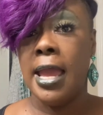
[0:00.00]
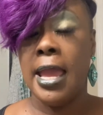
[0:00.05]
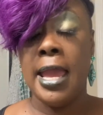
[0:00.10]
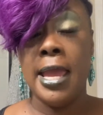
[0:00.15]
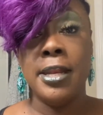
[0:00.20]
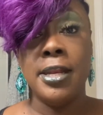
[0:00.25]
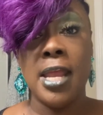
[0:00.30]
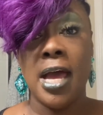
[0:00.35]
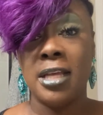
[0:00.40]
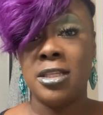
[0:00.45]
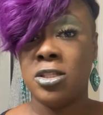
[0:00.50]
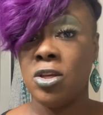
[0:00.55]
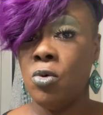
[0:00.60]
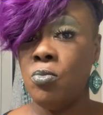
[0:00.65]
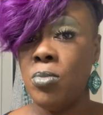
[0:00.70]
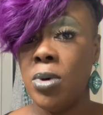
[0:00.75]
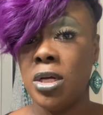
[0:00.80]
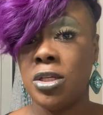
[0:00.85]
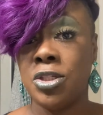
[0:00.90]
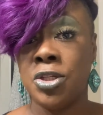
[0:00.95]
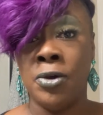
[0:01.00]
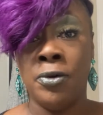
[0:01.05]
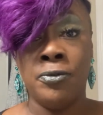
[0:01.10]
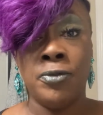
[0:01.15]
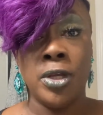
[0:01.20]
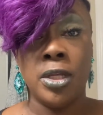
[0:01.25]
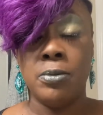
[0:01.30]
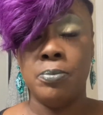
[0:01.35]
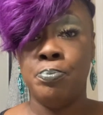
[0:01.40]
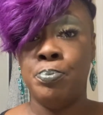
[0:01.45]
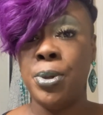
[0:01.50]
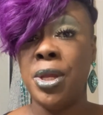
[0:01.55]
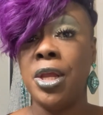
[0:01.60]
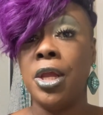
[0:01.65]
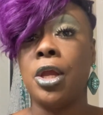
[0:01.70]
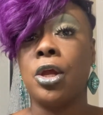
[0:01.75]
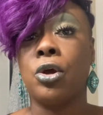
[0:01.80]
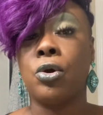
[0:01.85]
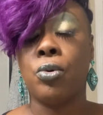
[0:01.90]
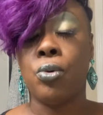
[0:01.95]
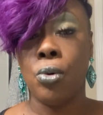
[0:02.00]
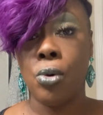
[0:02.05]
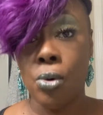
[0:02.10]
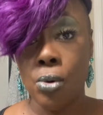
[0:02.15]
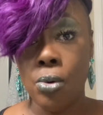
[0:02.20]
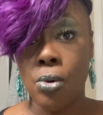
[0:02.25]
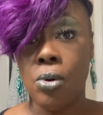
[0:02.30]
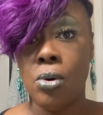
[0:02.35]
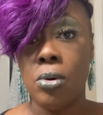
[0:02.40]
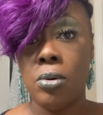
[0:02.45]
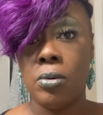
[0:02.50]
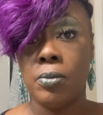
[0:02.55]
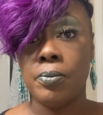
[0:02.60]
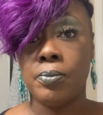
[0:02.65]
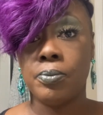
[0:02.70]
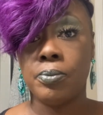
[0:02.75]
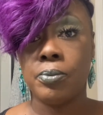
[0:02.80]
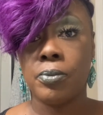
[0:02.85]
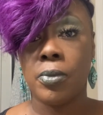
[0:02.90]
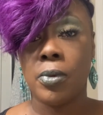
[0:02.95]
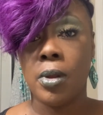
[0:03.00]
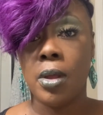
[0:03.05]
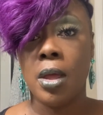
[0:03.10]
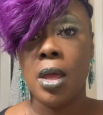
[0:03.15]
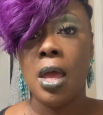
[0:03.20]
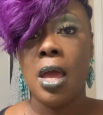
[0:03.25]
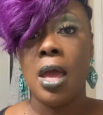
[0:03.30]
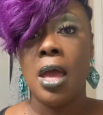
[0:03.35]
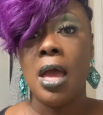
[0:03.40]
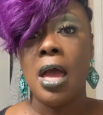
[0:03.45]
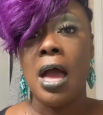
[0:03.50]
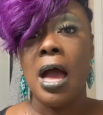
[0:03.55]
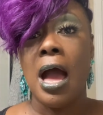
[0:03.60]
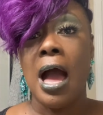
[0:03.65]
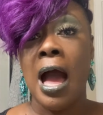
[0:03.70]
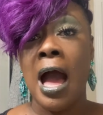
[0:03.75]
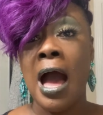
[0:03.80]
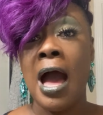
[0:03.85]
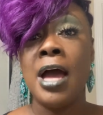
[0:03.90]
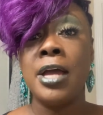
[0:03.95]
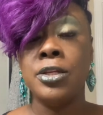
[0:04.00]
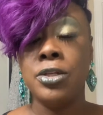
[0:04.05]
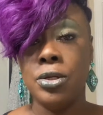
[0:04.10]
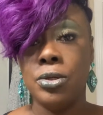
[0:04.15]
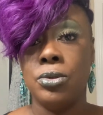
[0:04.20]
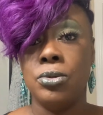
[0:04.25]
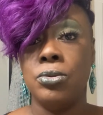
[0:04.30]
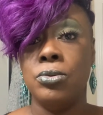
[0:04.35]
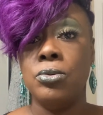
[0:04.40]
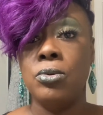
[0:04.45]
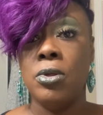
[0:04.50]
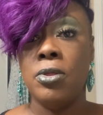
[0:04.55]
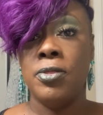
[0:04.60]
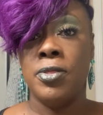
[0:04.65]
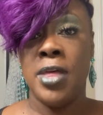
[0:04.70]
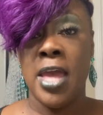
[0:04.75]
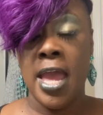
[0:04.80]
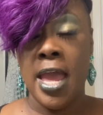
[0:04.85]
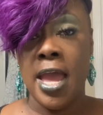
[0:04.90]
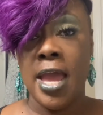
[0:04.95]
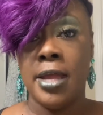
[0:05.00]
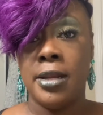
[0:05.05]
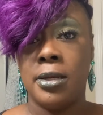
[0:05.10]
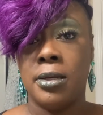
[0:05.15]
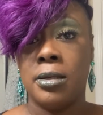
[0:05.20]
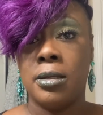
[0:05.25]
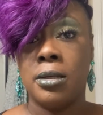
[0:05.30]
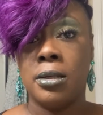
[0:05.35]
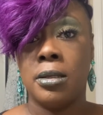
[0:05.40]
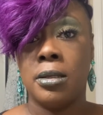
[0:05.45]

And not so much of it being cruel, I knew that